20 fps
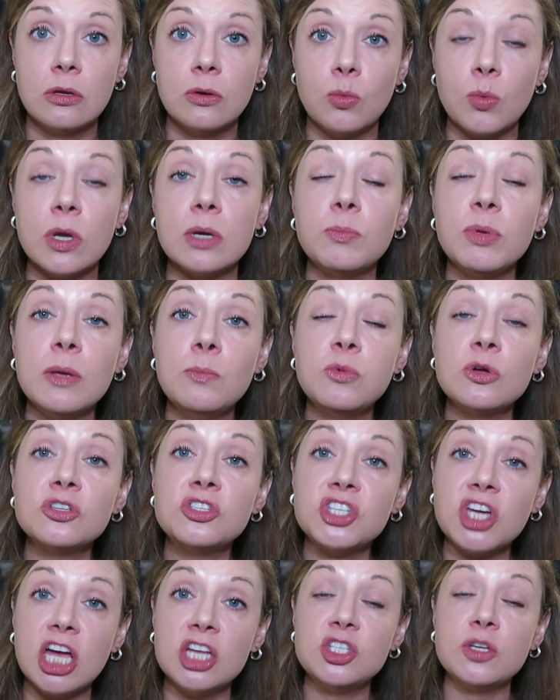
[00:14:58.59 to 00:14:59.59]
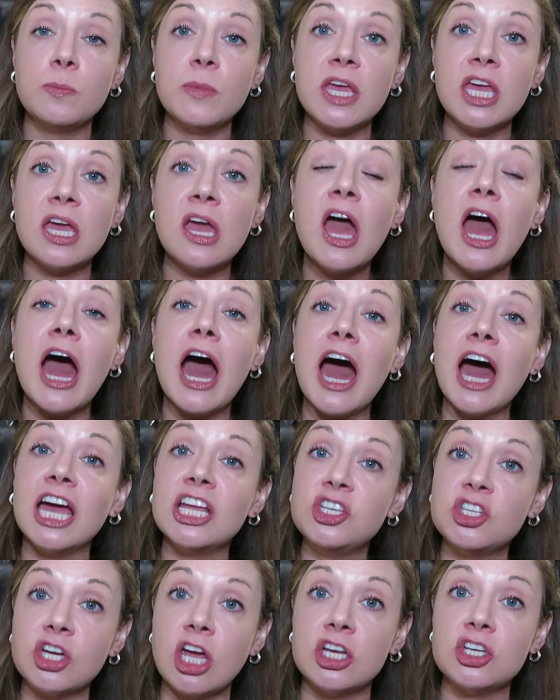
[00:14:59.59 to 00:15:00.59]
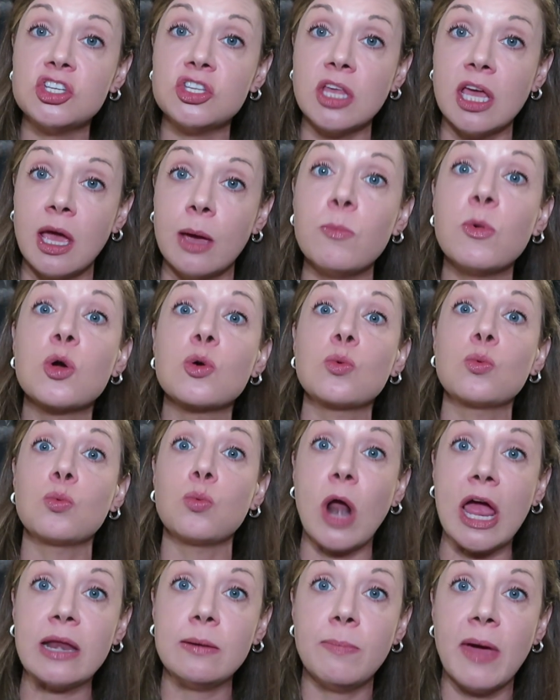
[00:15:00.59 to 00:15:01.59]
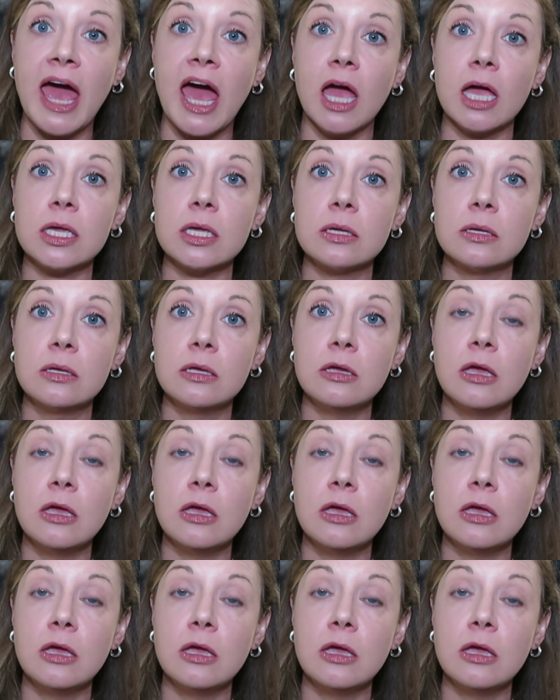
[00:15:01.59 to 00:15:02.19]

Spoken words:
When people judge me, I judge them right back.